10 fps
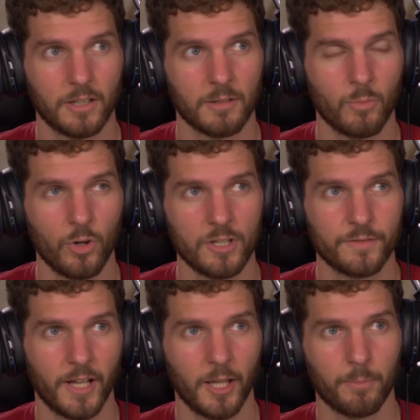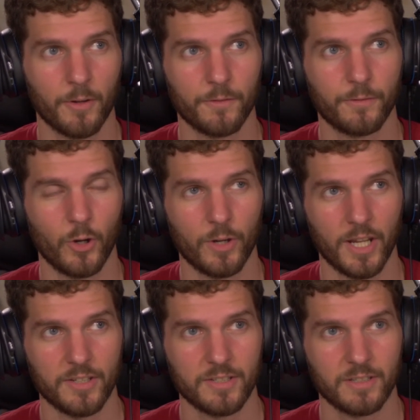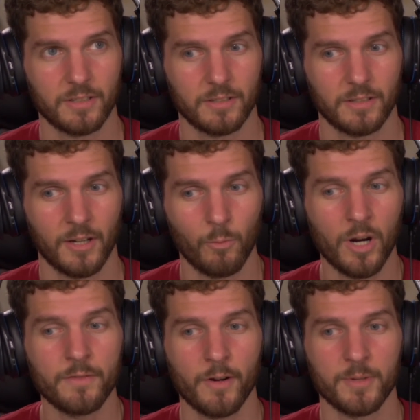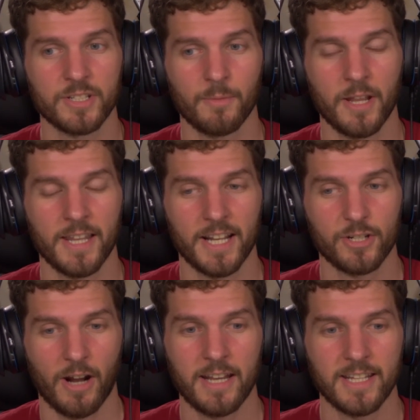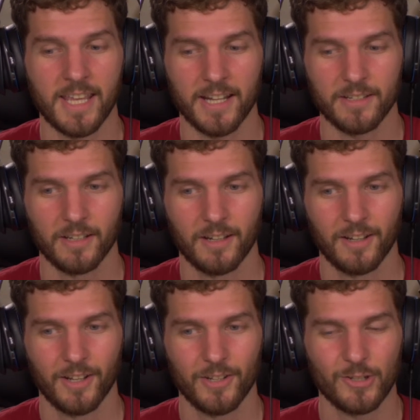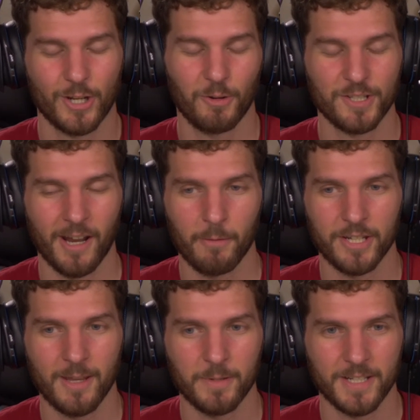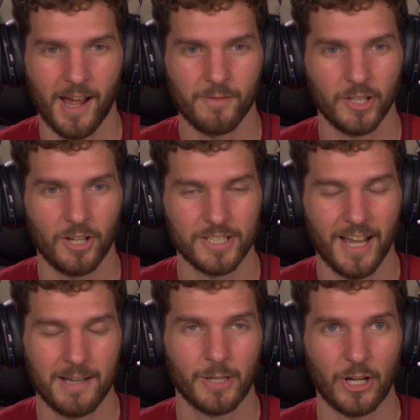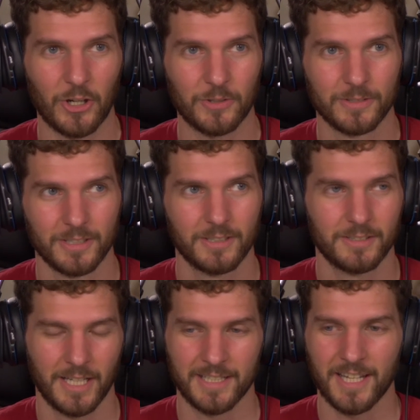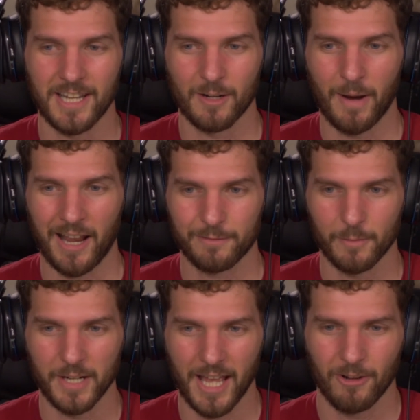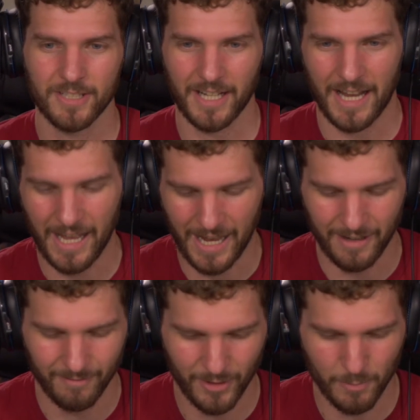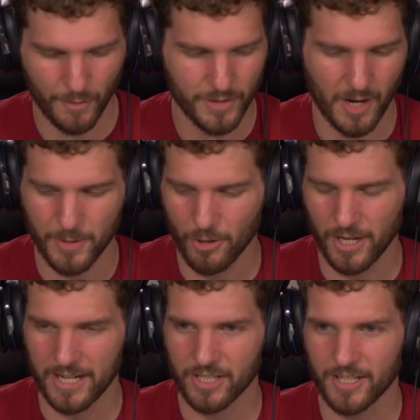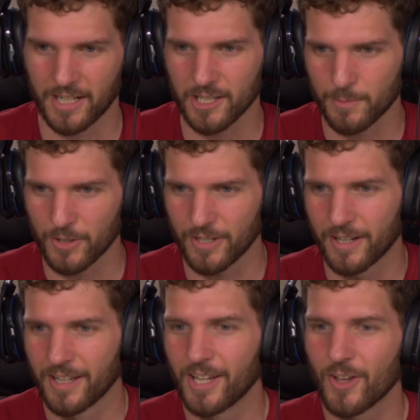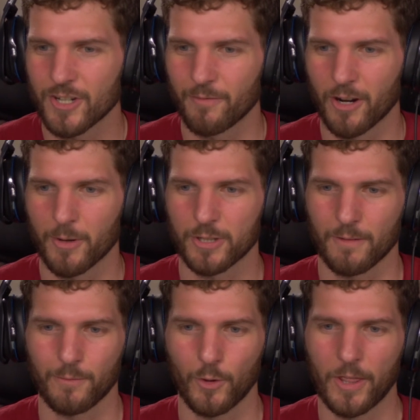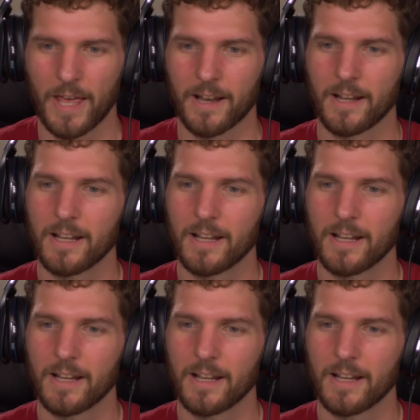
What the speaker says: They're more developer-focused. And one of them is somebody that I tried to get to coincide with the Deepest Dive a long time ago and didn't hear back from, and now it's like, aha, the perfect opportunity to actually talk to this person. So I'm very much looking forward to that.